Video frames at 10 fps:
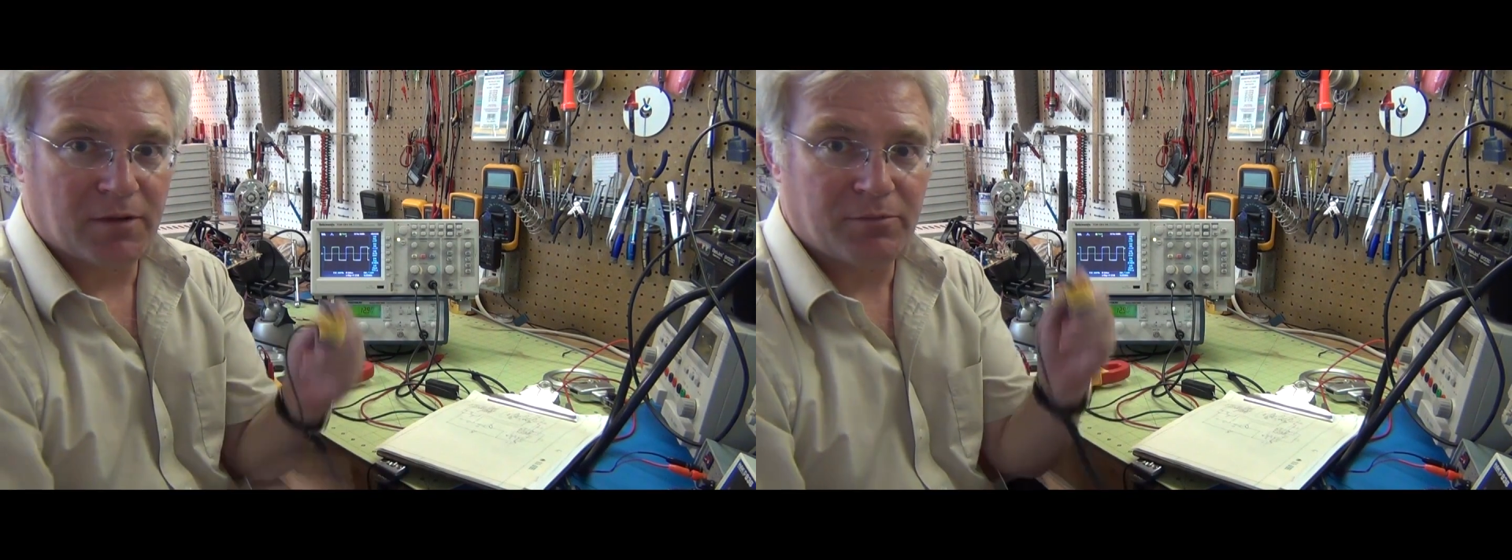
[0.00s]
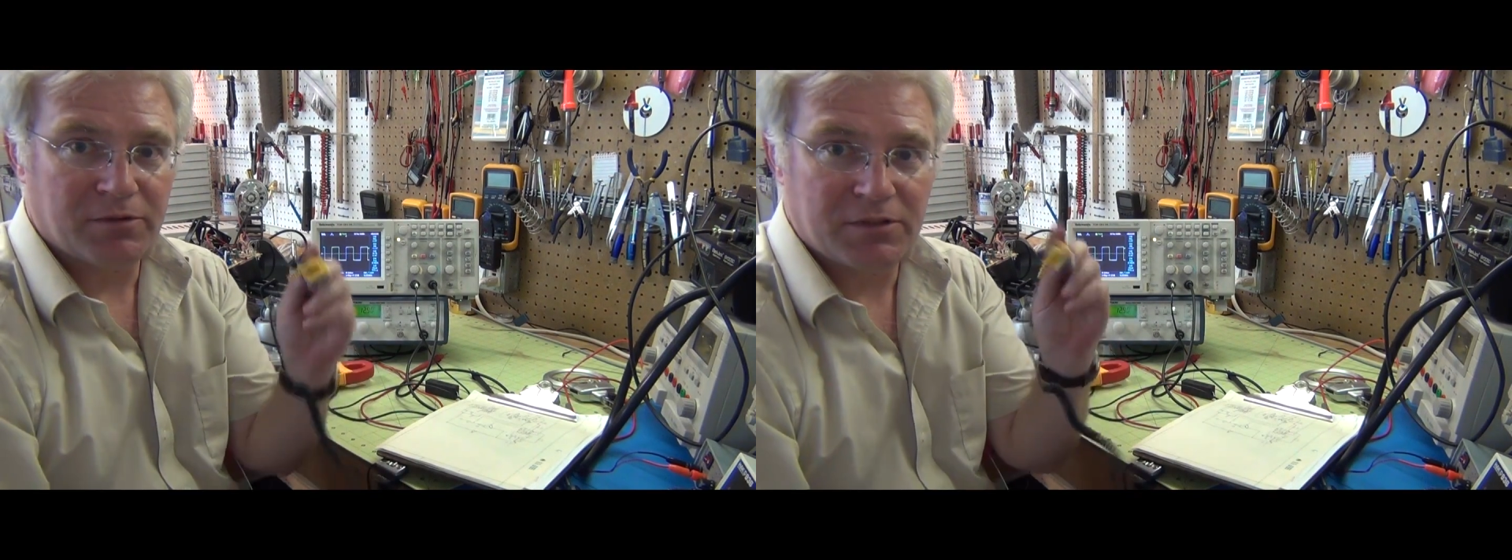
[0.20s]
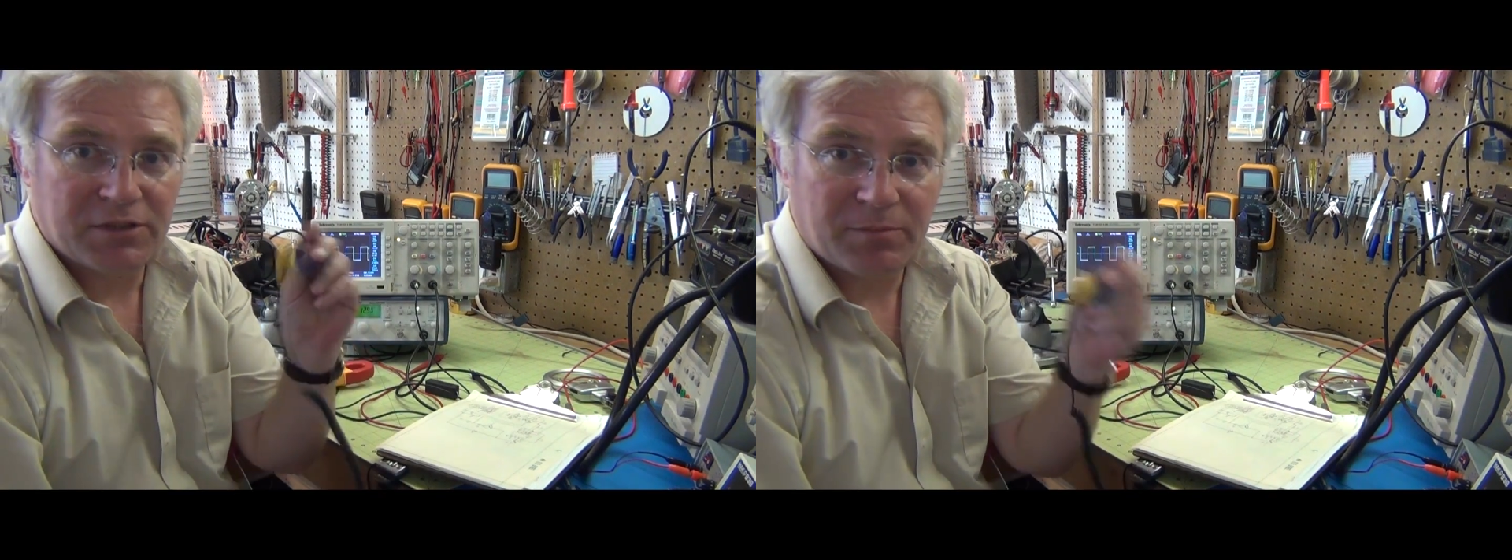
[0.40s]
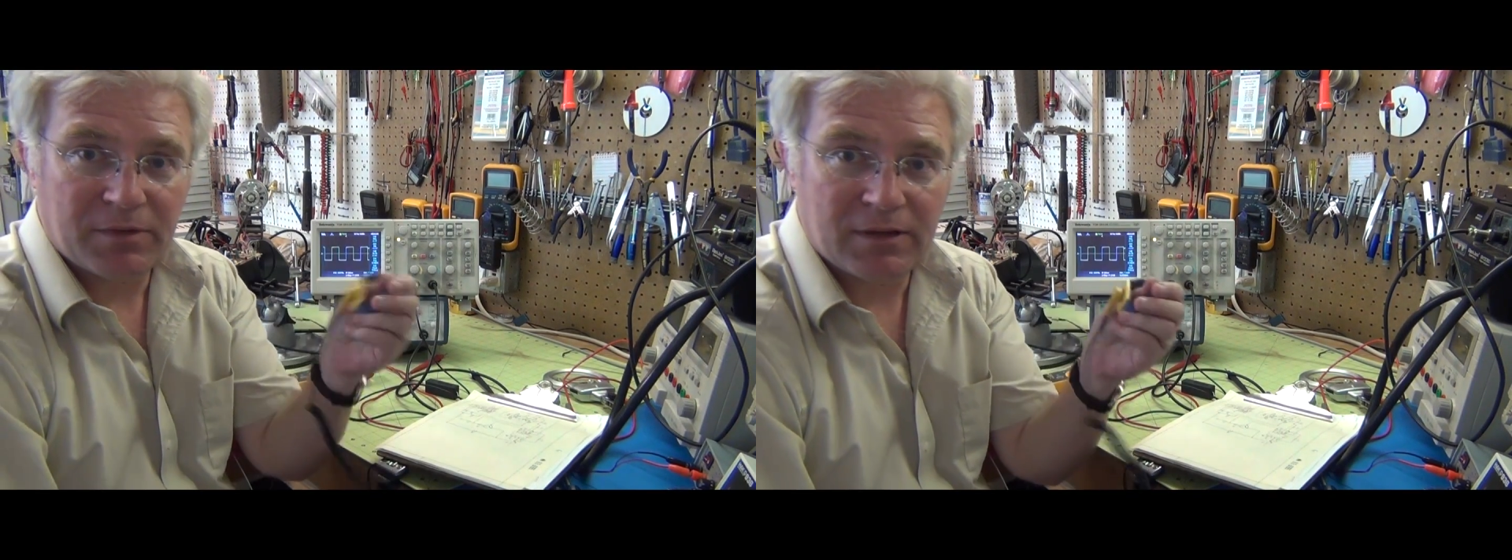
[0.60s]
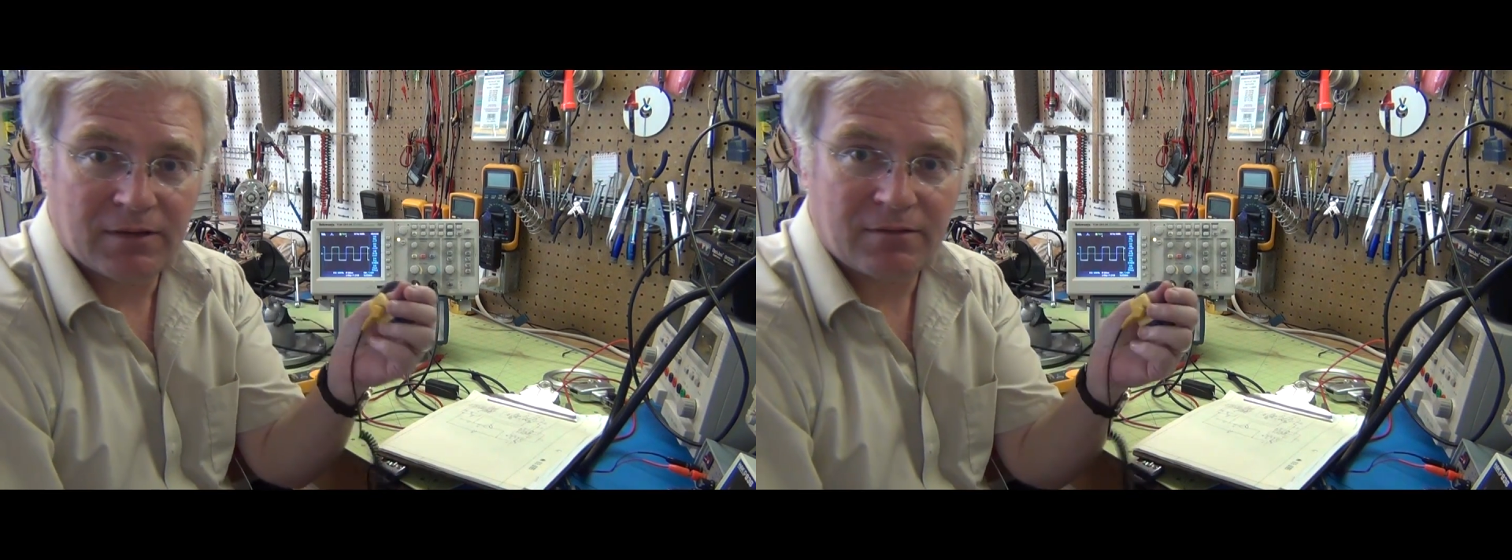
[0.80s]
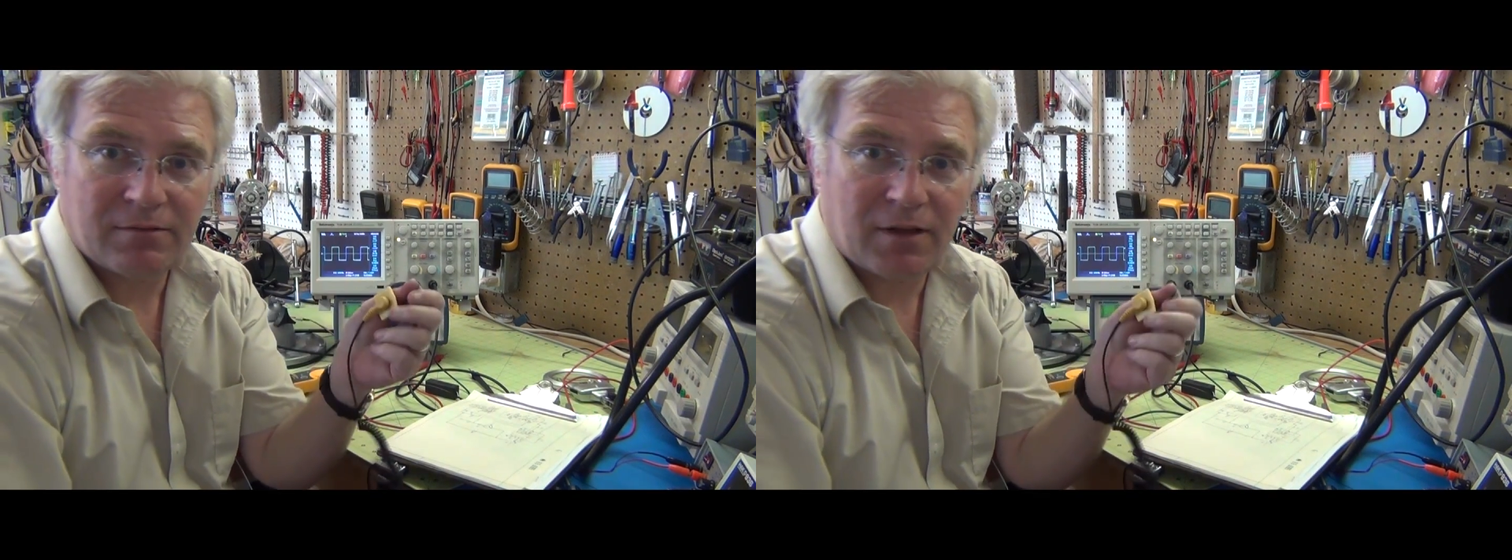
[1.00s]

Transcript: I put the chip in.